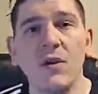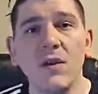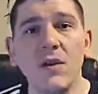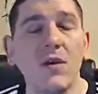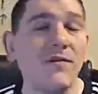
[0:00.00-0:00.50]

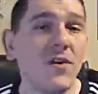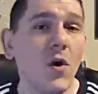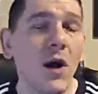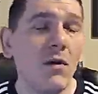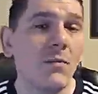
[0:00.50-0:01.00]
You have to know
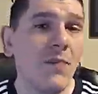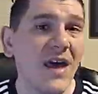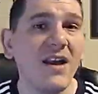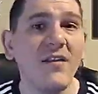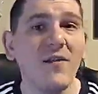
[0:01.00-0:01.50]
how
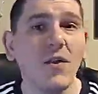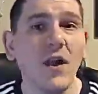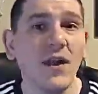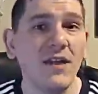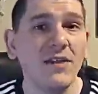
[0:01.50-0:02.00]
competitive your gun
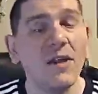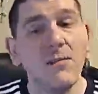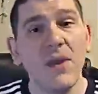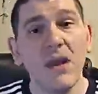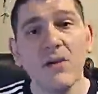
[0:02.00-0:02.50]
is
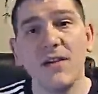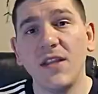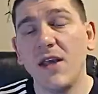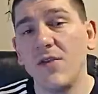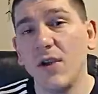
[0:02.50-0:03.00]
compared to the
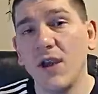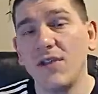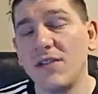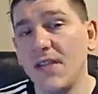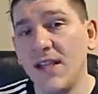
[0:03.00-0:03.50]
other guns
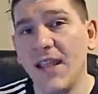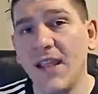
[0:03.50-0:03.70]
in the game.